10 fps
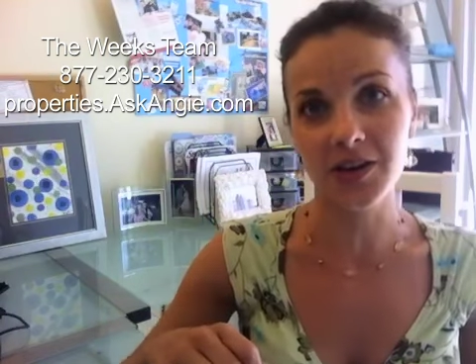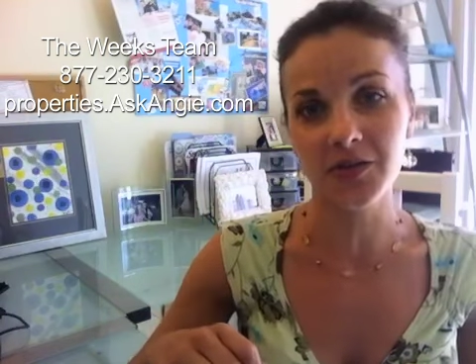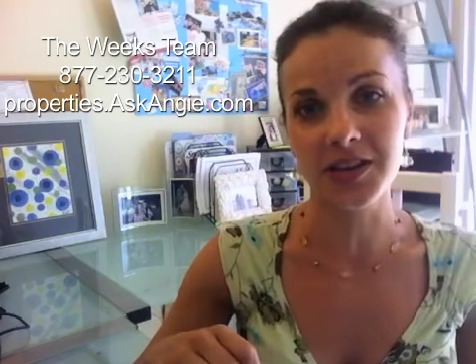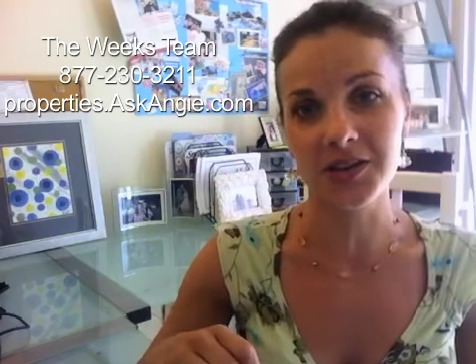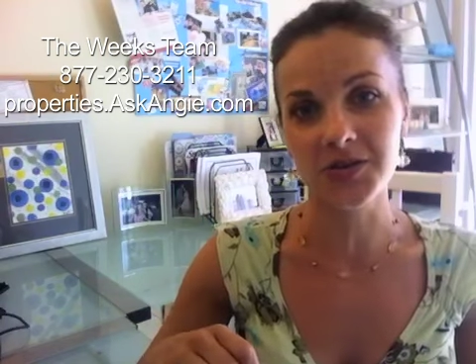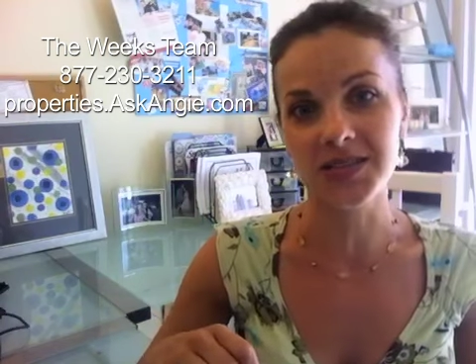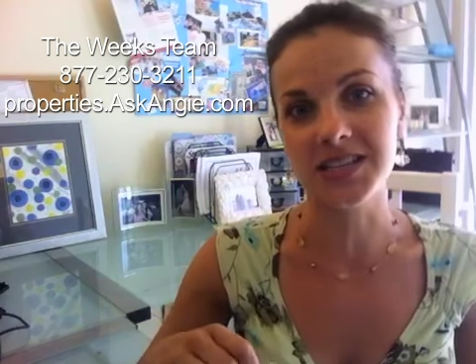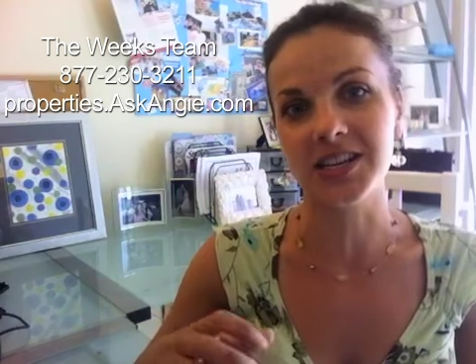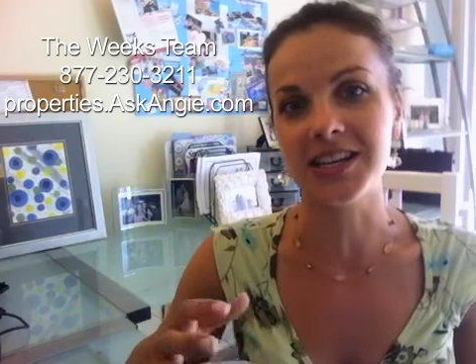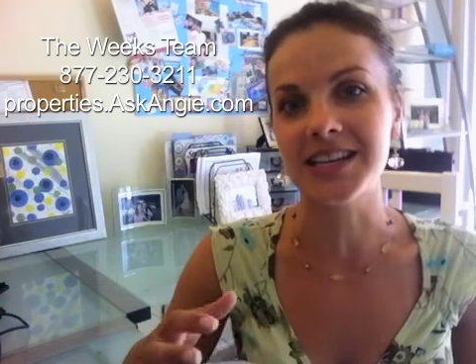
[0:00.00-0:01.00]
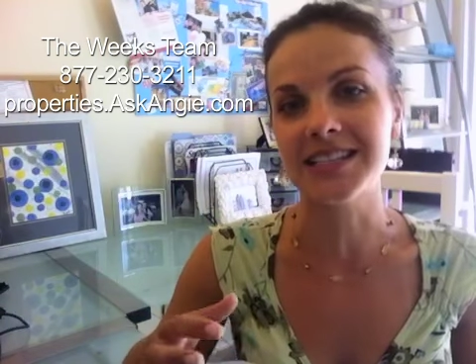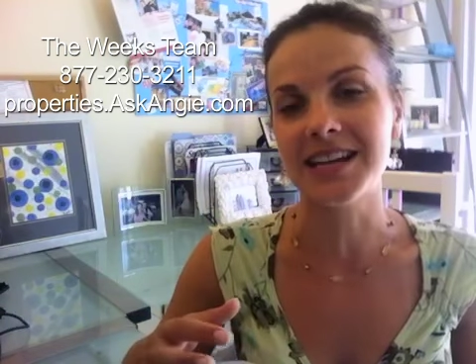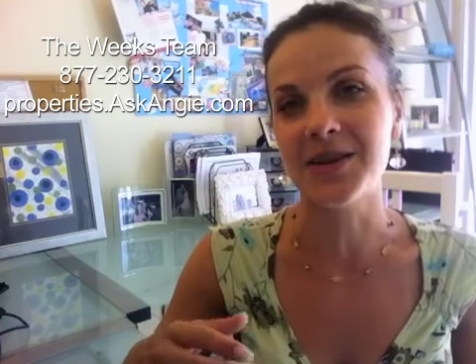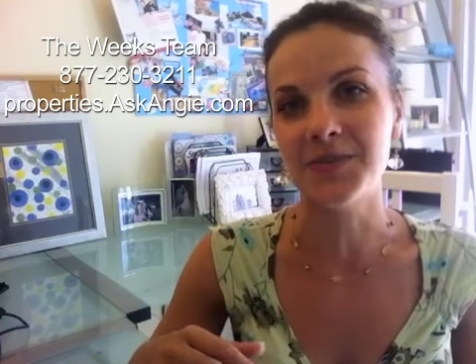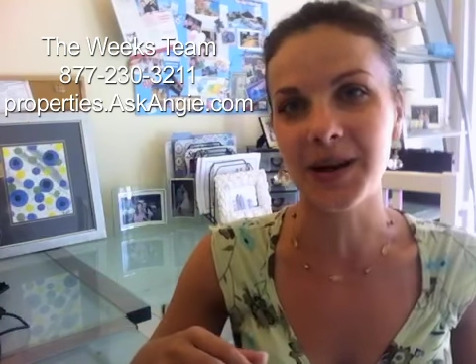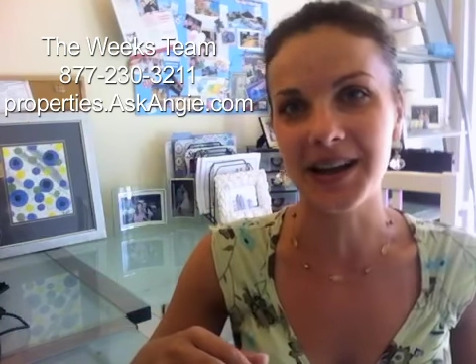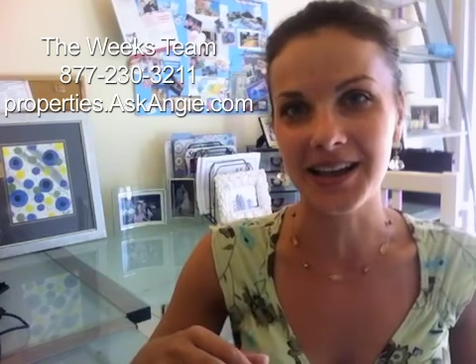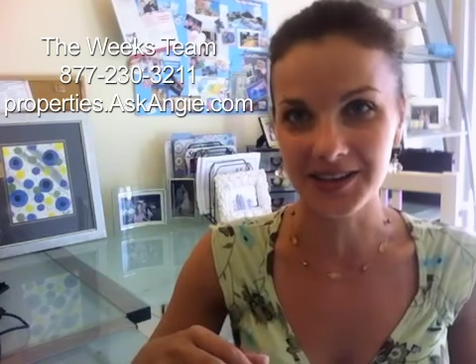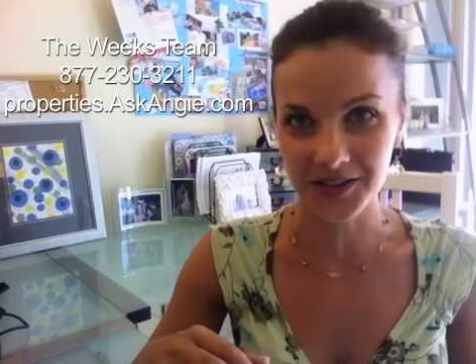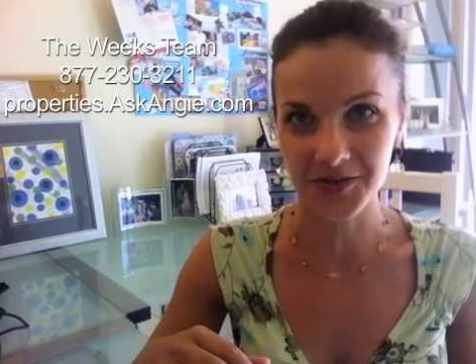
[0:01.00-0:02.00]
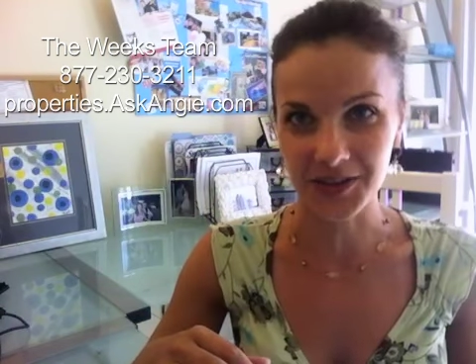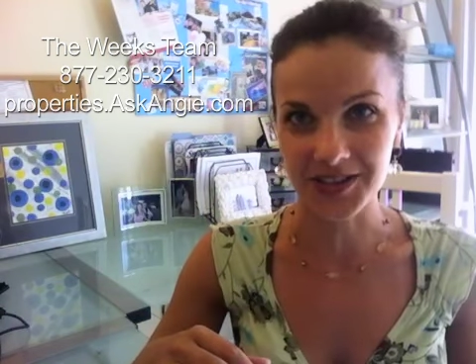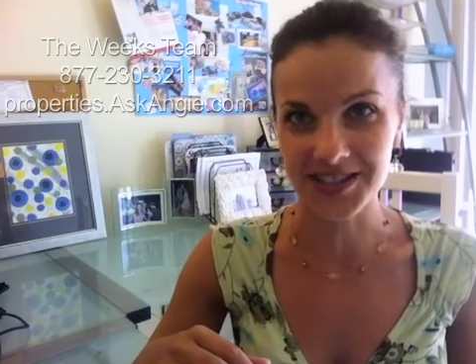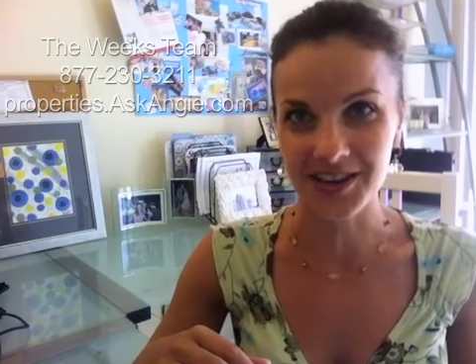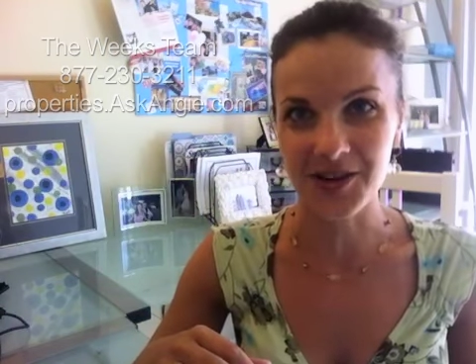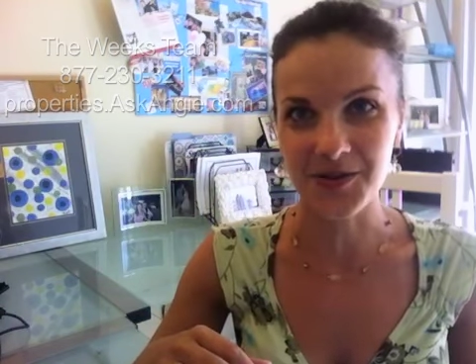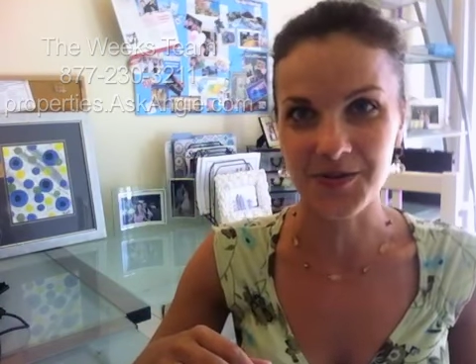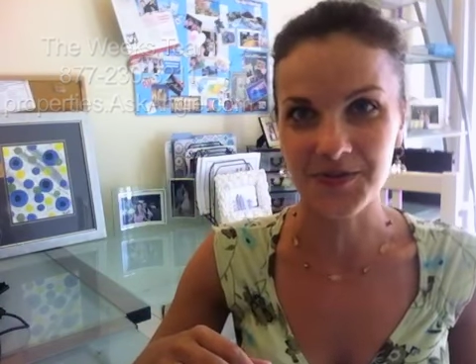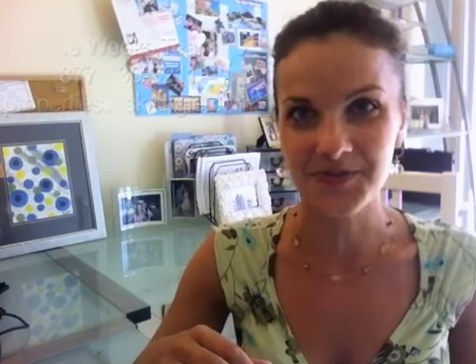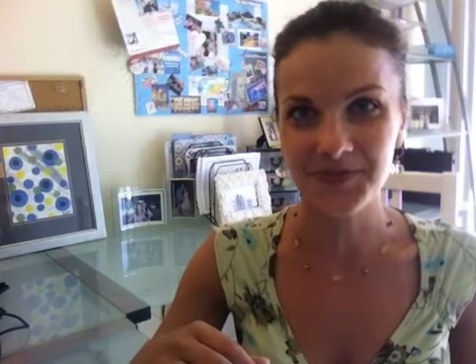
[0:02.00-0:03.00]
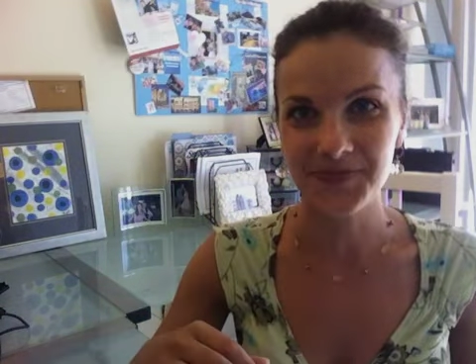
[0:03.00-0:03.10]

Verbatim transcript: video series on buying your first home.